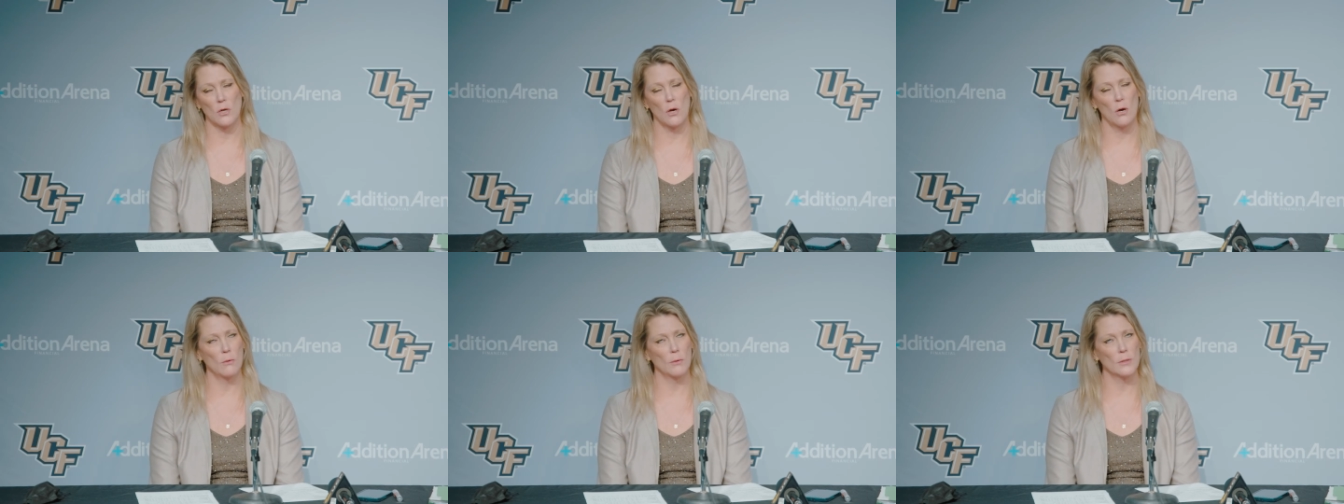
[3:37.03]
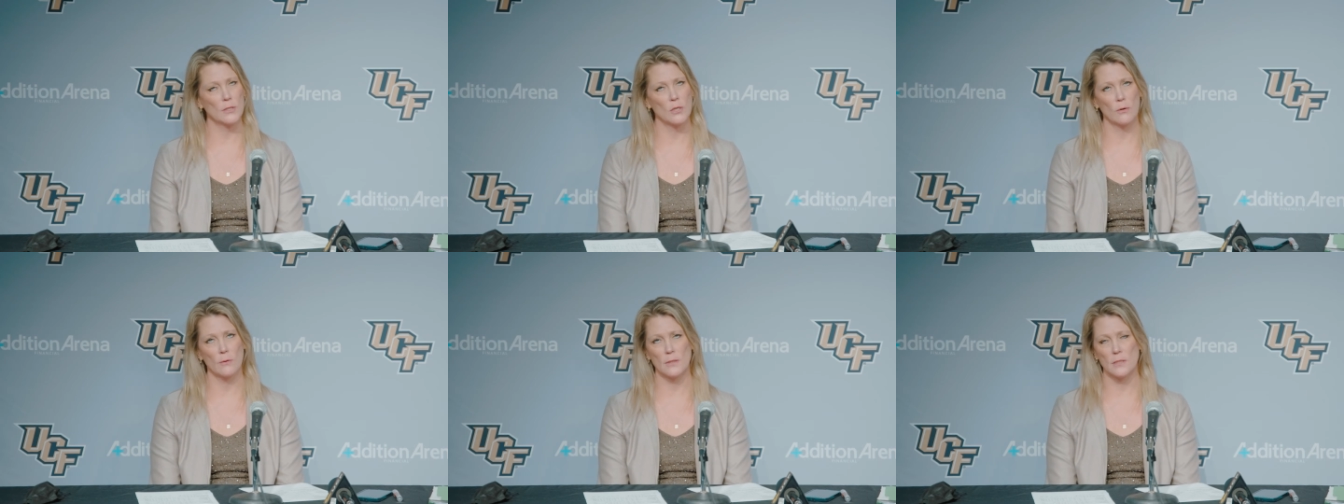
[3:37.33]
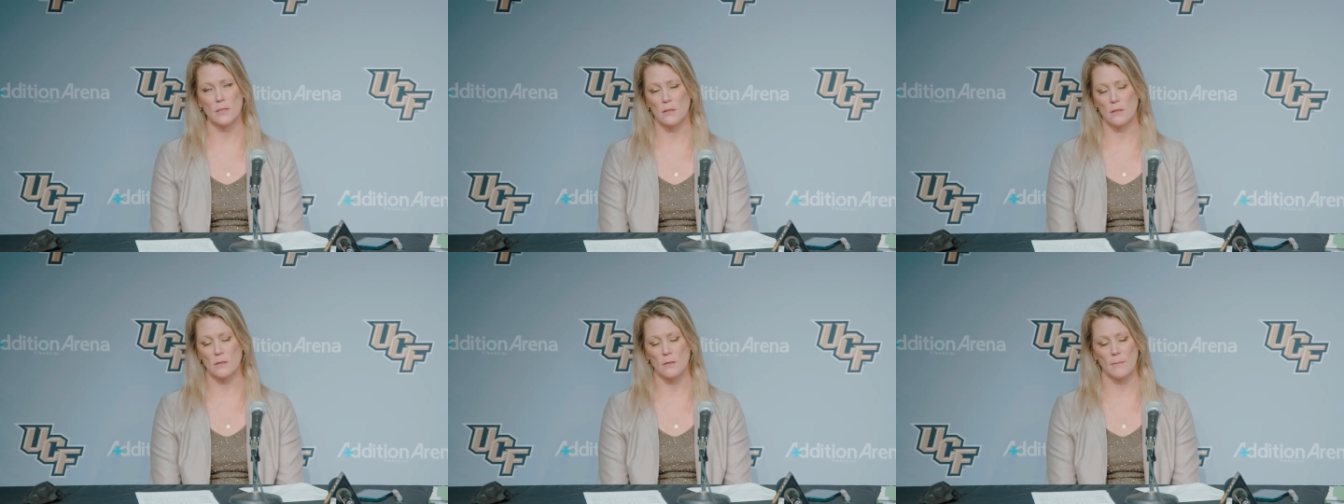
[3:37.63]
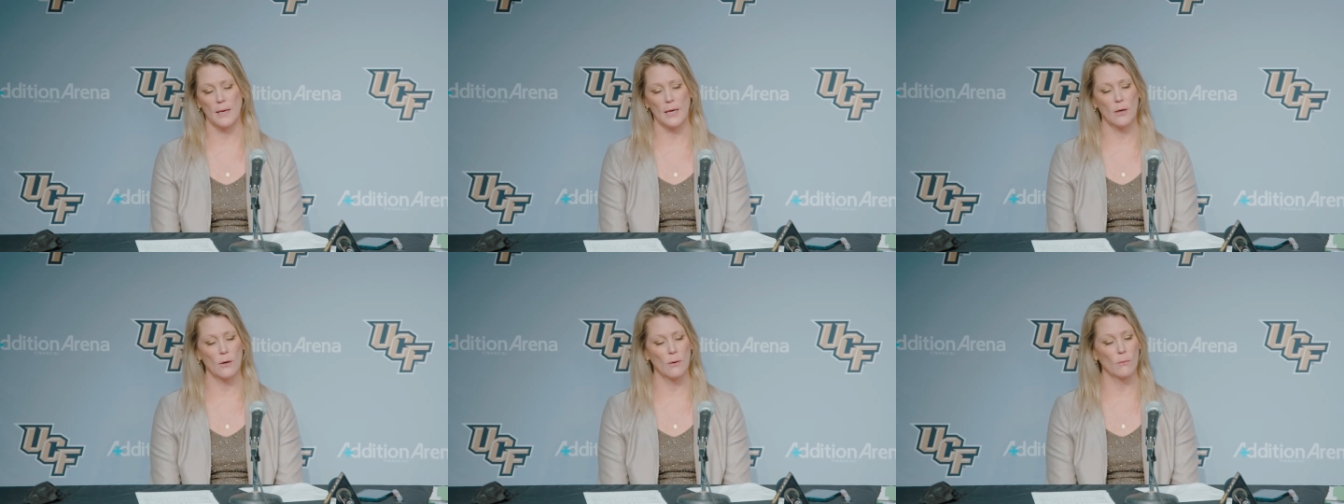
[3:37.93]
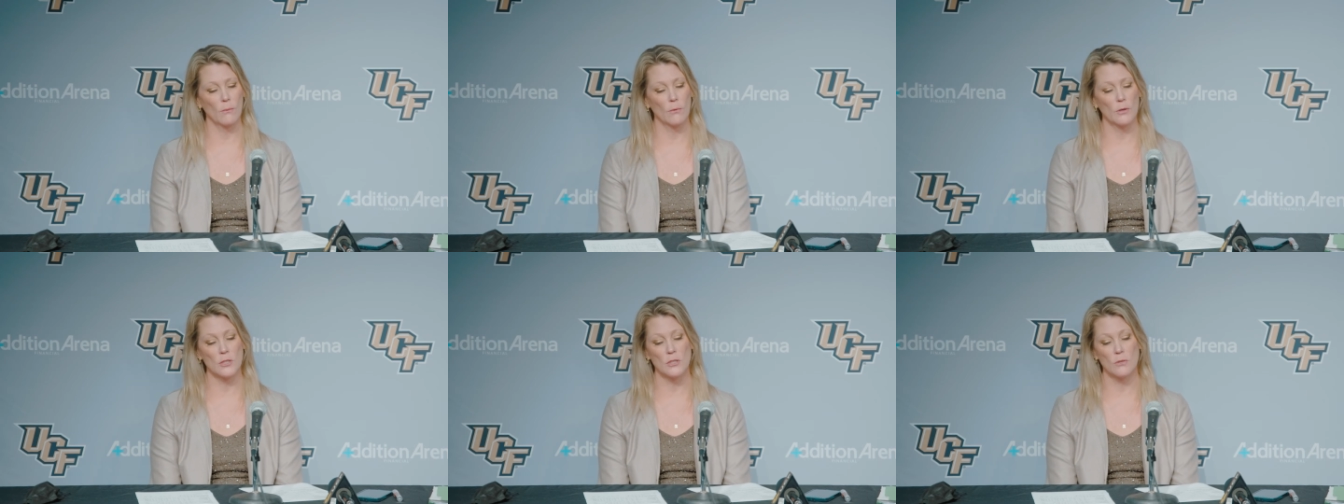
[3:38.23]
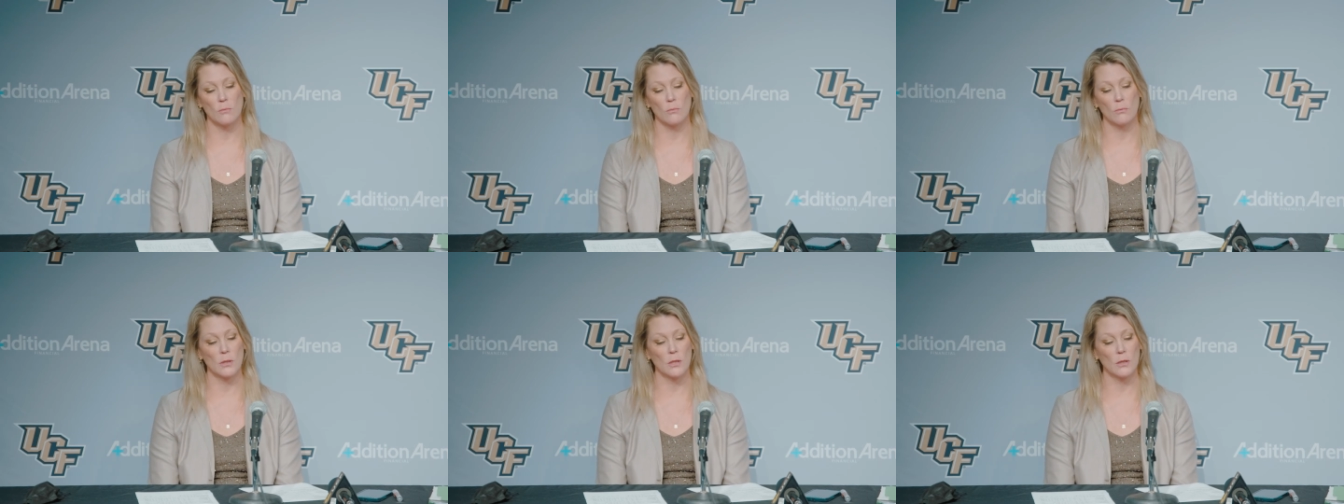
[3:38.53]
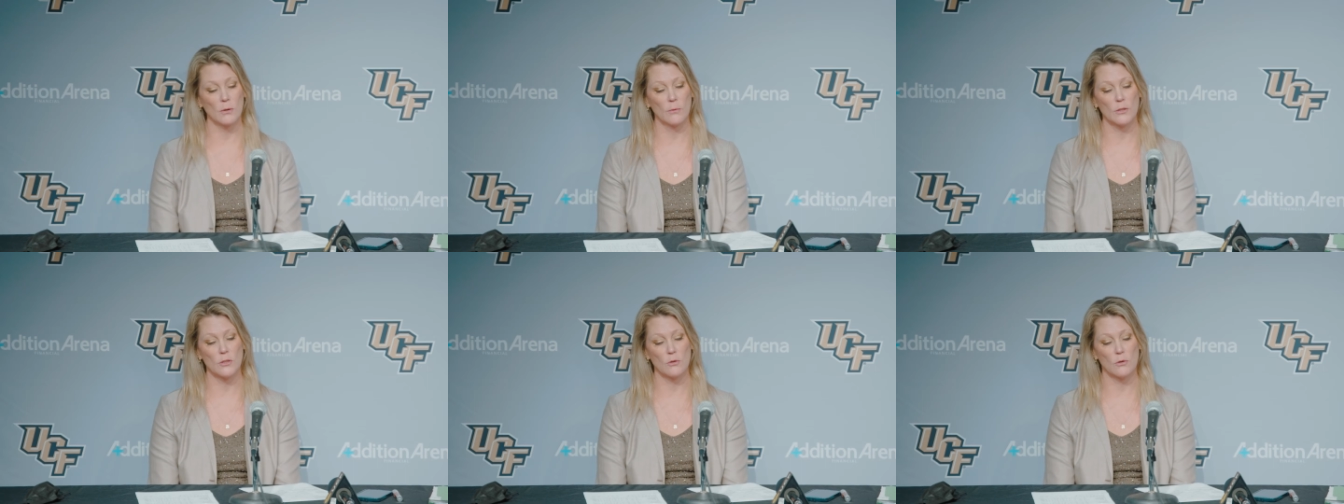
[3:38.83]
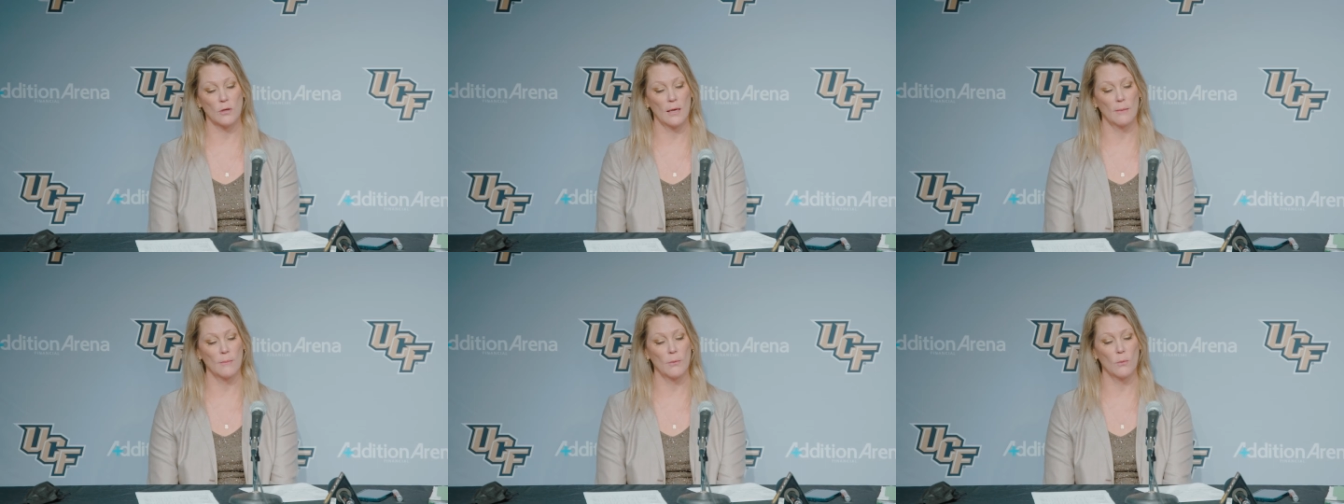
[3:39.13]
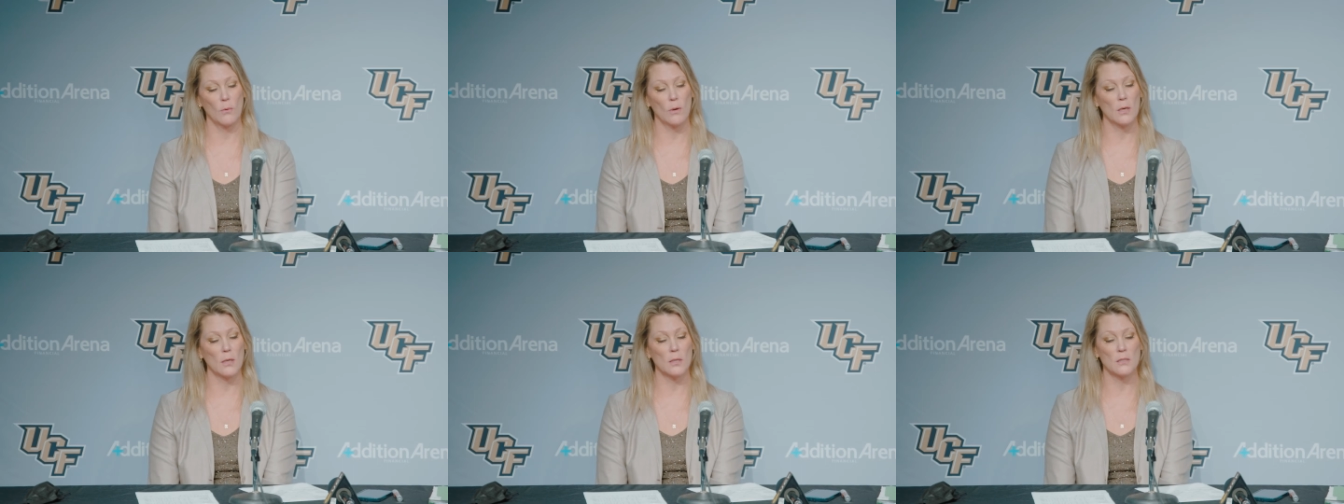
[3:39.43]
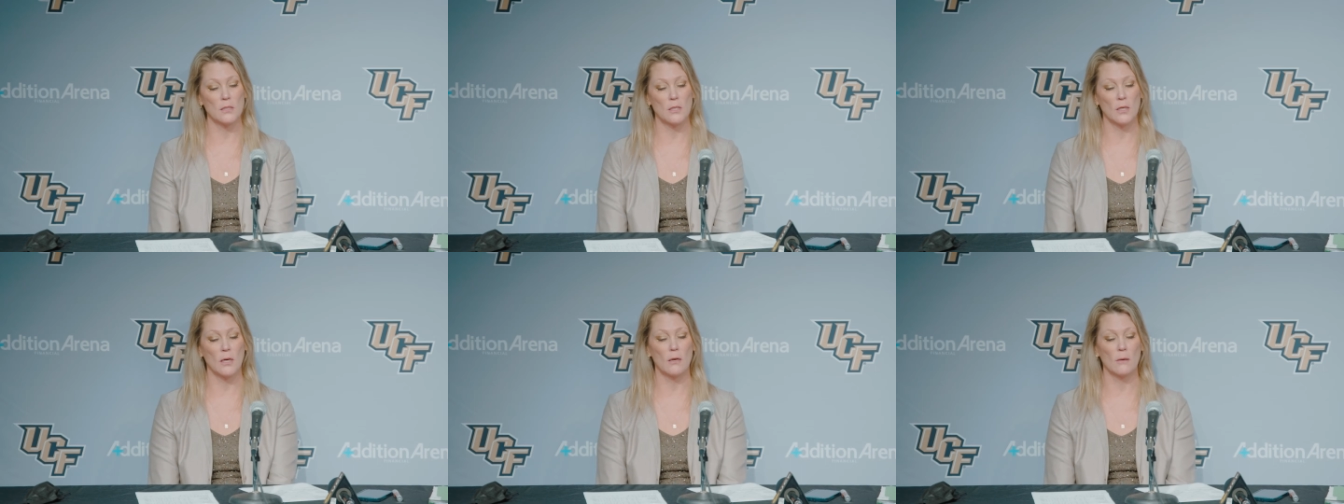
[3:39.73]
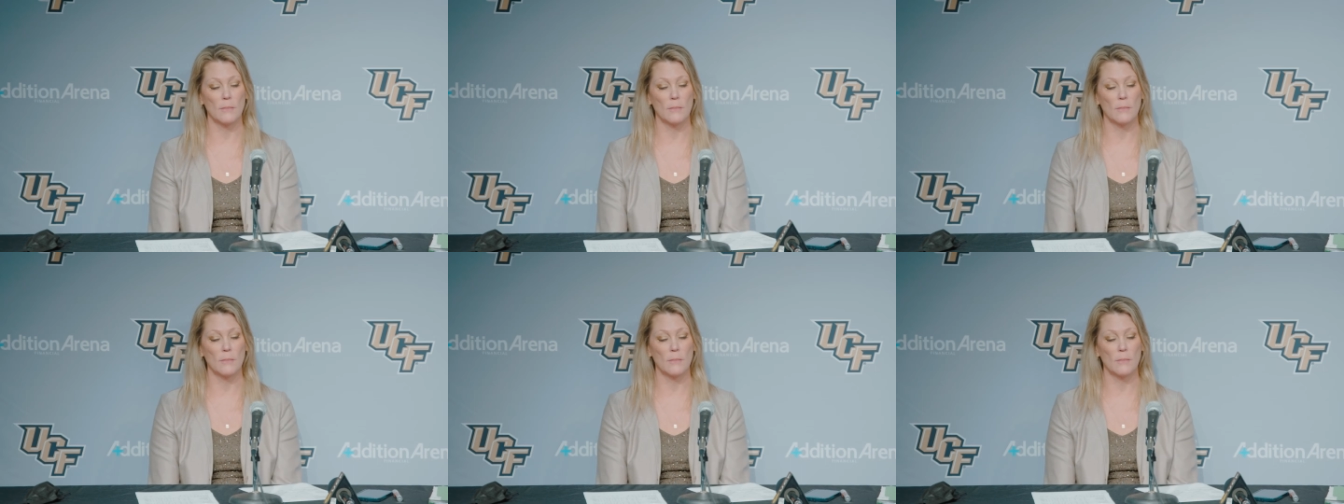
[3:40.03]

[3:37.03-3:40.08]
Always, always. It doesn't matter which really rich game it was, you know.